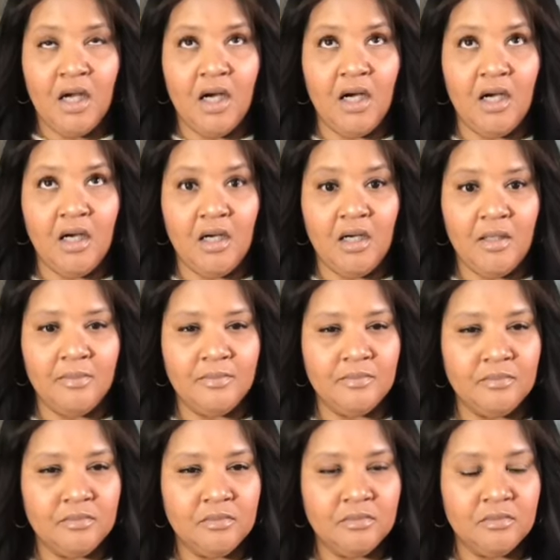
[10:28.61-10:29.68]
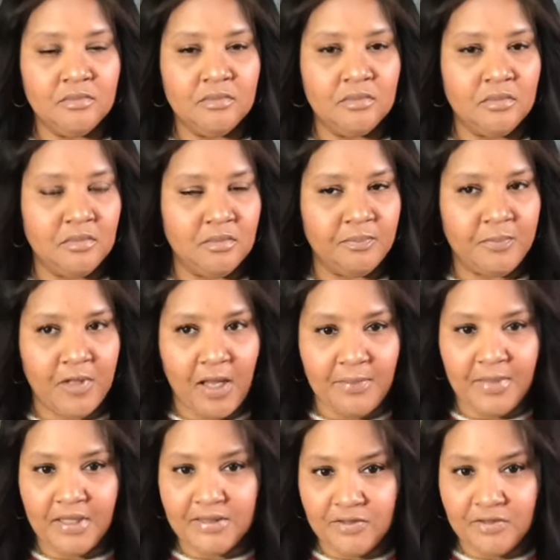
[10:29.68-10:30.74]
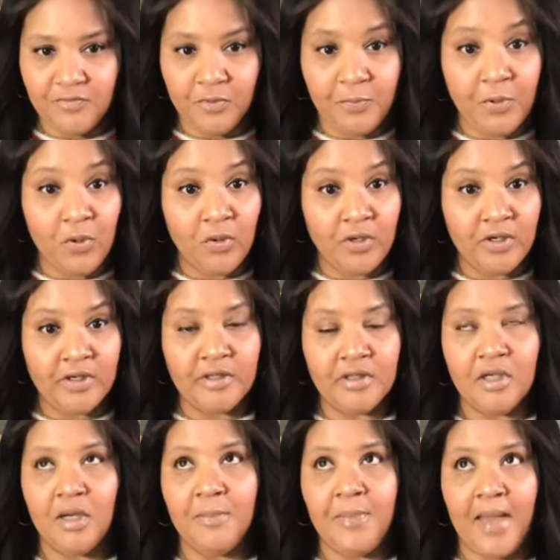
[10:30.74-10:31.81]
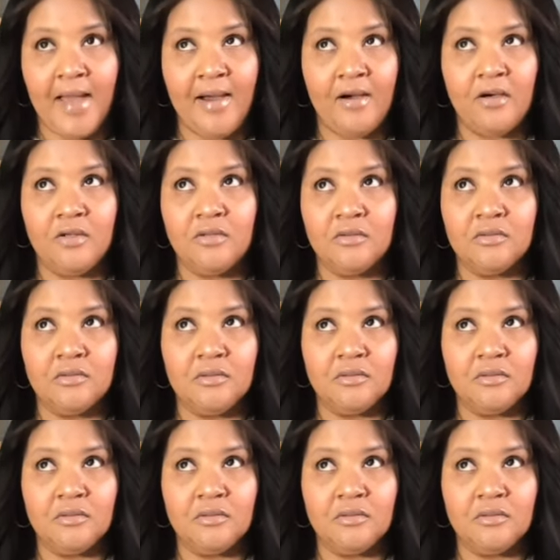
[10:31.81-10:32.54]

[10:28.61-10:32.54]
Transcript: Um, Blomma did report about